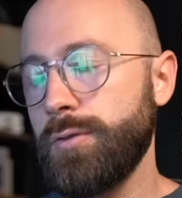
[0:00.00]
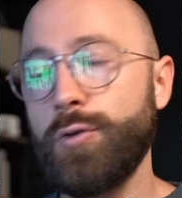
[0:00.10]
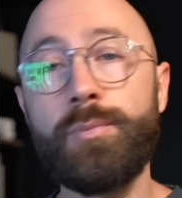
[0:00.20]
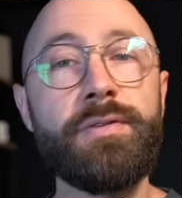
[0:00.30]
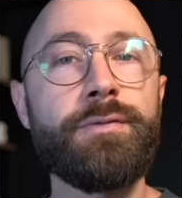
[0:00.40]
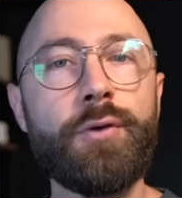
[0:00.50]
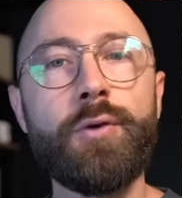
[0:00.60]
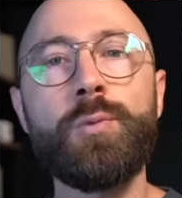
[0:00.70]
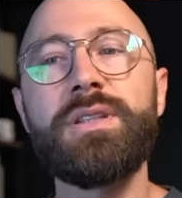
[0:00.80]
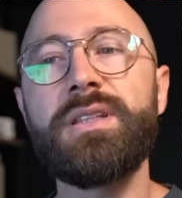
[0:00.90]
So before
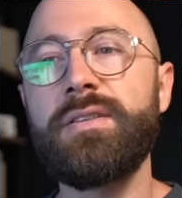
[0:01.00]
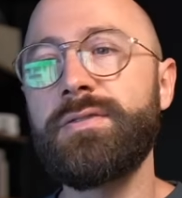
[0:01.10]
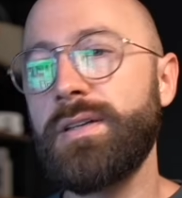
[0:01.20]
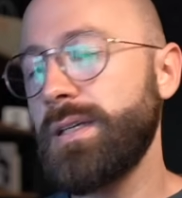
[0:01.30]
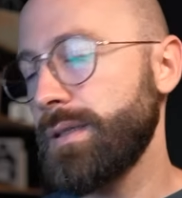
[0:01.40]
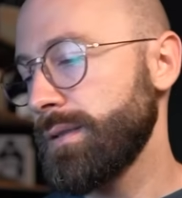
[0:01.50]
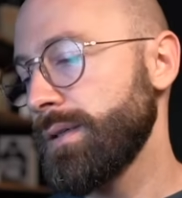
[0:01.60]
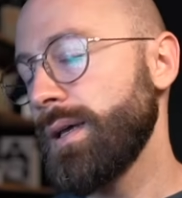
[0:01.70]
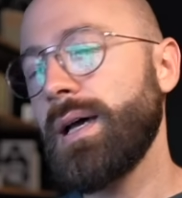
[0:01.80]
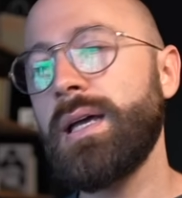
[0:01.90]
we dive in,
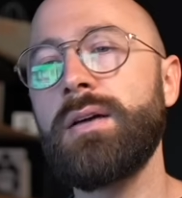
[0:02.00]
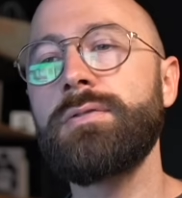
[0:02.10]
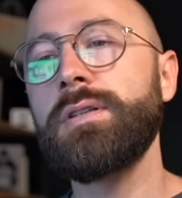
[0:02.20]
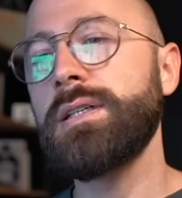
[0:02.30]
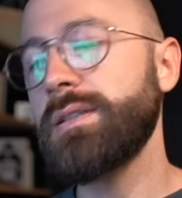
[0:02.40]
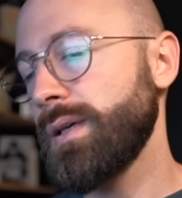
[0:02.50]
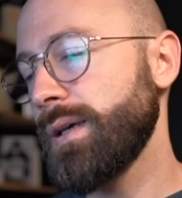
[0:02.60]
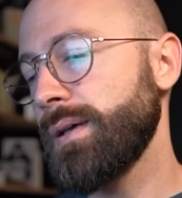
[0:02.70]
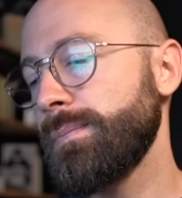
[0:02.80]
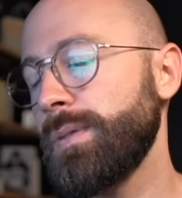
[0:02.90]
I have linked
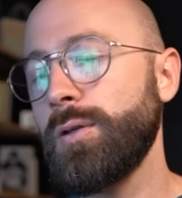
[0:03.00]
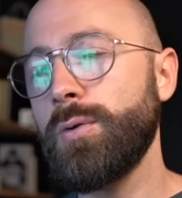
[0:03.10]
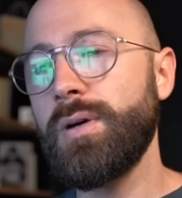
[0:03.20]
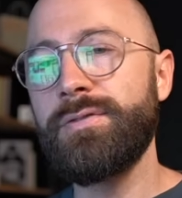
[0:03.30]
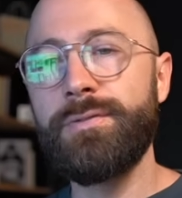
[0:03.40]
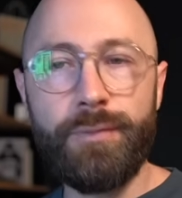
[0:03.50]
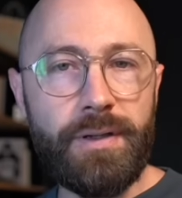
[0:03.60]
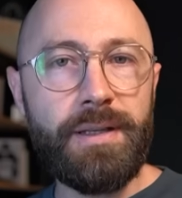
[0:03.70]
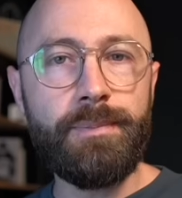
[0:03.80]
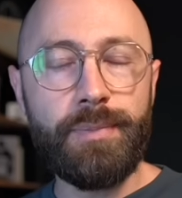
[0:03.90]
below a
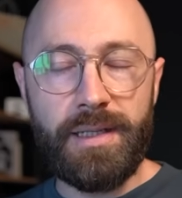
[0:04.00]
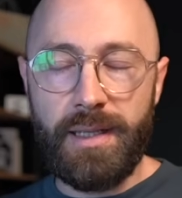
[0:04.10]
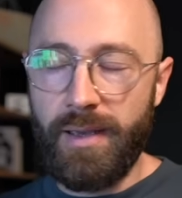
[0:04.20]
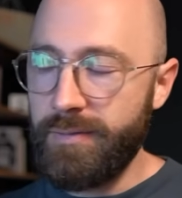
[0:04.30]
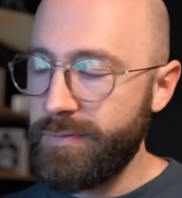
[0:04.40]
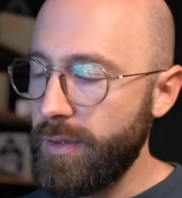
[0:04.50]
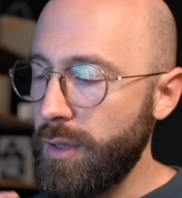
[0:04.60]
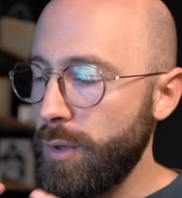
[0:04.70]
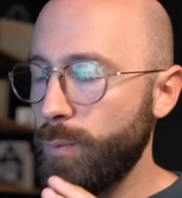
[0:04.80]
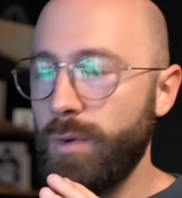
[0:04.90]
free PDF
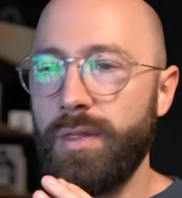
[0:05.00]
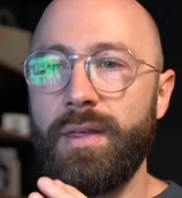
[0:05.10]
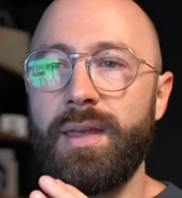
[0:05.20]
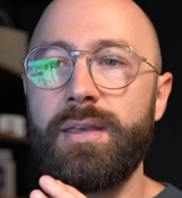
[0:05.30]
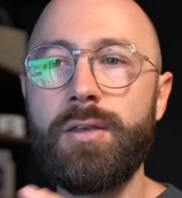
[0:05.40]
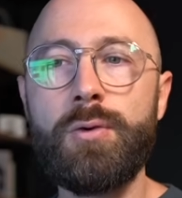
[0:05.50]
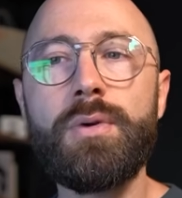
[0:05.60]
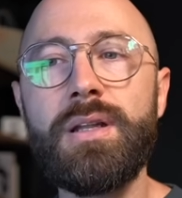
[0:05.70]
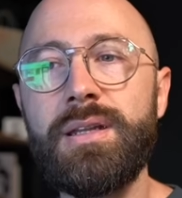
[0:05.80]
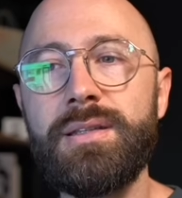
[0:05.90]
with a
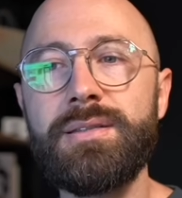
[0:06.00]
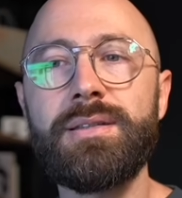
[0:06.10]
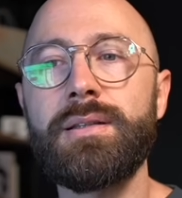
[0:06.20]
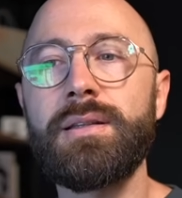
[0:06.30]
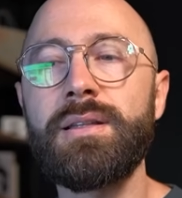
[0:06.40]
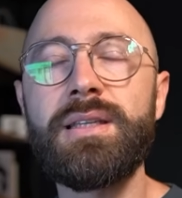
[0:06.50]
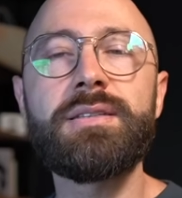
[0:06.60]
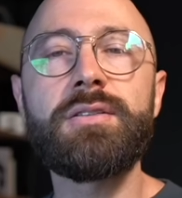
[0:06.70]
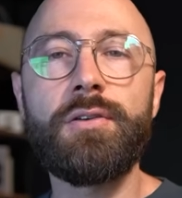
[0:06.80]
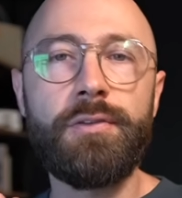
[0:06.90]
curated
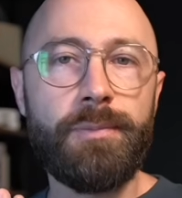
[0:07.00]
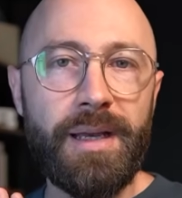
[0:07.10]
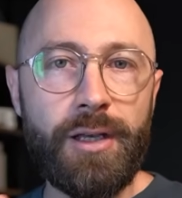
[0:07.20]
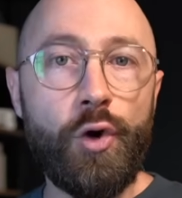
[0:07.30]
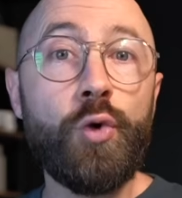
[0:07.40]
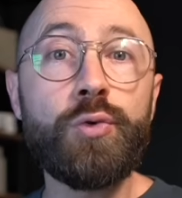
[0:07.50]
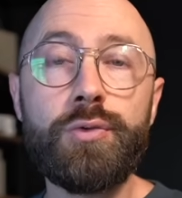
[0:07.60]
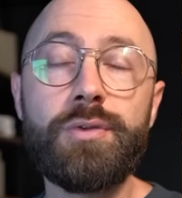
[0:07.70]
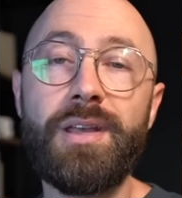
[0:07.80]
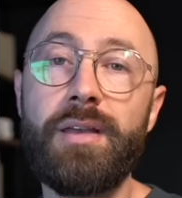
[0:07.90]
list of my
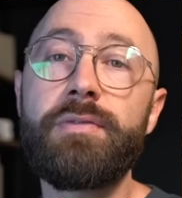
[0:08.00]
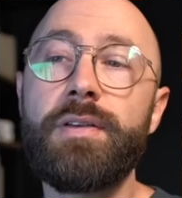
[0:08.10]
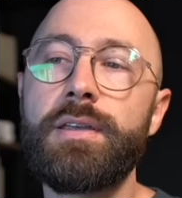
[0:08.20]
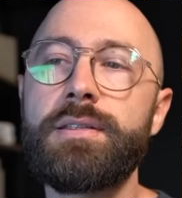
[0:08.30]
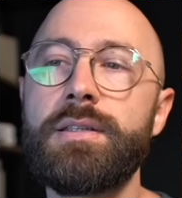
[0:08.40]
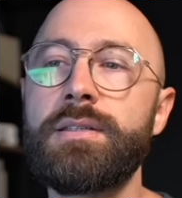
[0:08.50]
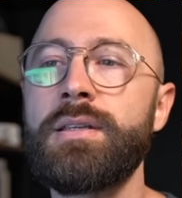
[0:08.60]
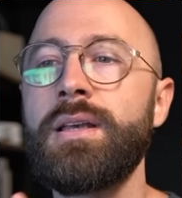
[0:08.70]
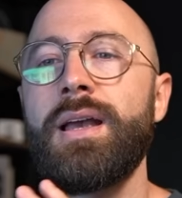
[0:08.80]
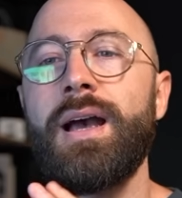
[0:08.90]
go-to typefaces
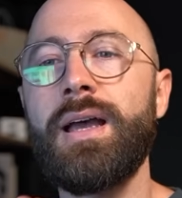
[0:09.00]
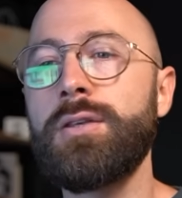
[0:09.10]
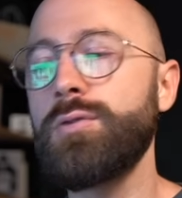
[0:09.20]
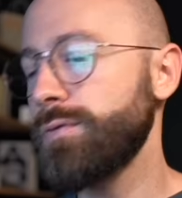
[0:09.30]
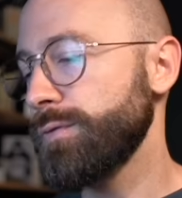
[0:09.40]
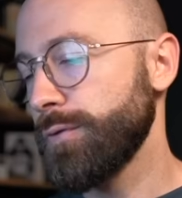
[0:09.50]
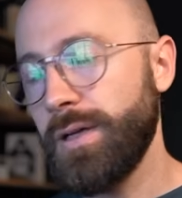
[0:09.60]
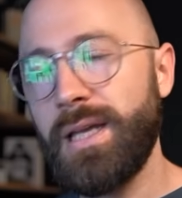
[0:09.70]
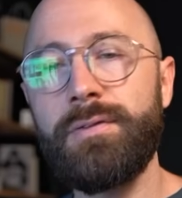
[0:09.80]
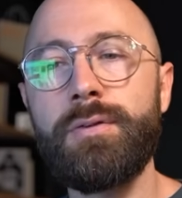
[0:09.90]
I use for
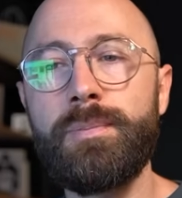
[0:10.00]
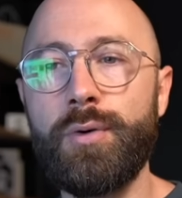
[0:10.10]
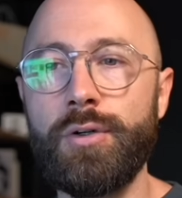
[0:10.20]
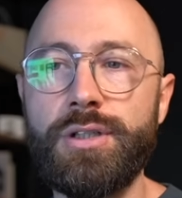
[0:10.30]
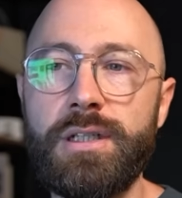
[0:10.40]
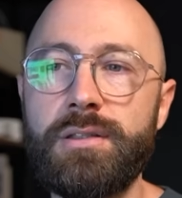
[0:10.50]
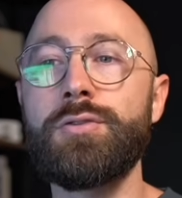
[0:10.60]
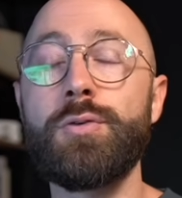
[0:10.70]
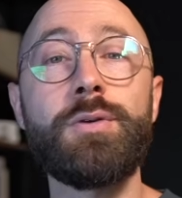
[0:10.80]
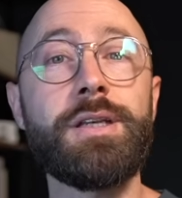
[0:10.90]
every project,
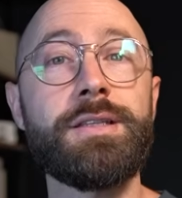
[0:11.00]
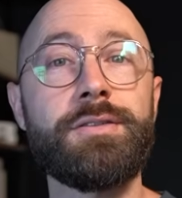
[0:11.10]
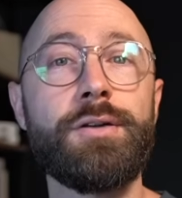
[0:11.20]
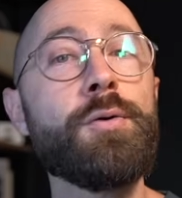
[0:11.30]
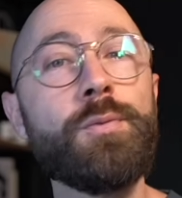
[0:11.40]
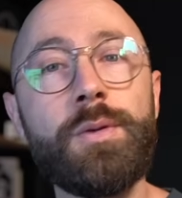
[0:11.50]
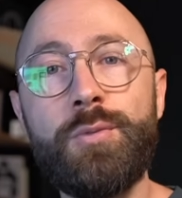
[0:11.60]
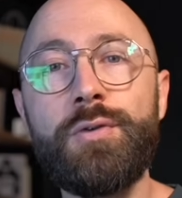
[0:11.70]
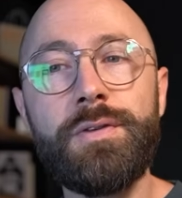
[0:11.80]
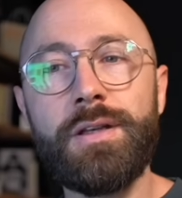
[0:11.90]
so you can start
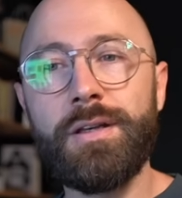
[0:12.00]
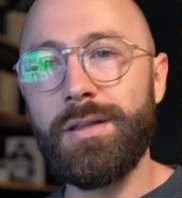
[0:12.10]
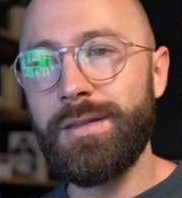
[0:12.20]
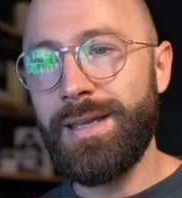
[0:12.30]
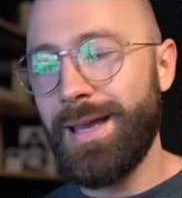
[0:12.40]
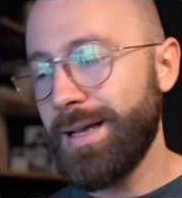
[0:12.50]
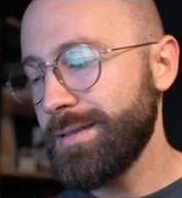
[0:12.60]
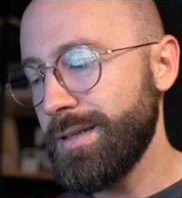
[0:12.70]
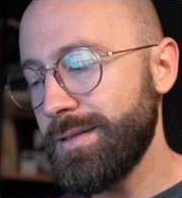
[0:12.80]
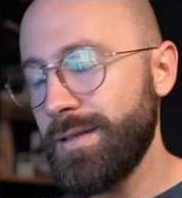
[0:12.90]
removing the
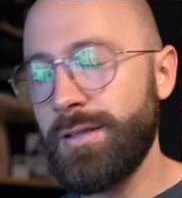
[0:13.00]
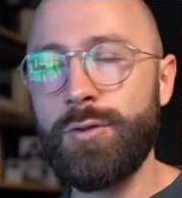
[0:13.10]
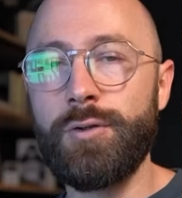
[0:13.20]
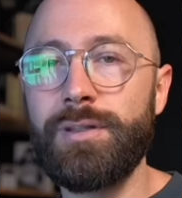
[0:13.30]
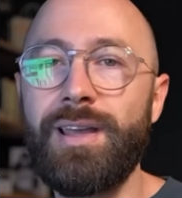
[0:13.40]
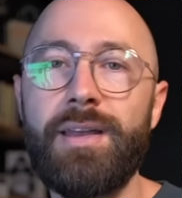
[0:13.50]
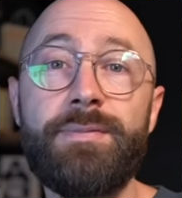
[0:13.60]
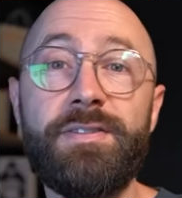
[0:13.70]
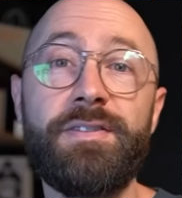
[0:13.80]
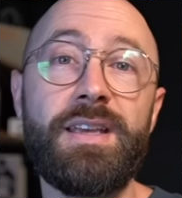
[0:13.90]
excess in your
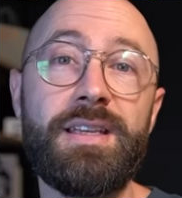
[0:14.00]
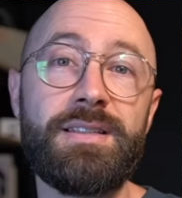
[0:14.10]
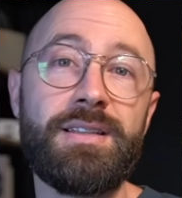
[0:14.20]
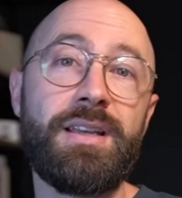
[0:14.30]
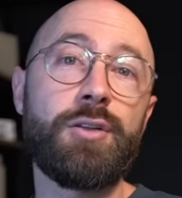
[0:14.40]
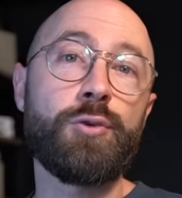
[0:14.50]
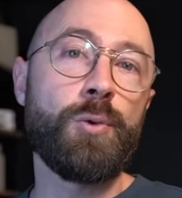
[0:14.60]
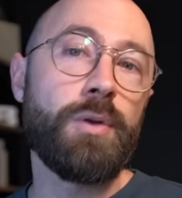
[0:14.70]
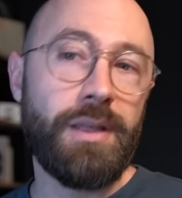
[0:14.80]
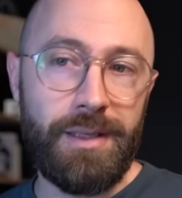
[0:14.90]
typeface
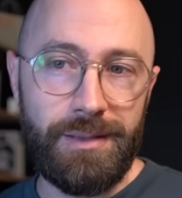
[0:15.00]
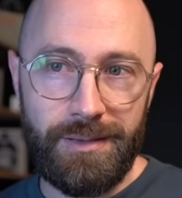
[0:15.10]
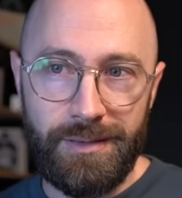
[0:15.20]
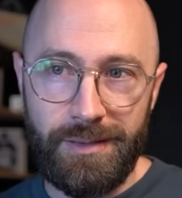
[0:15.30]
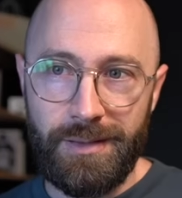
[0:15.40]
toolkit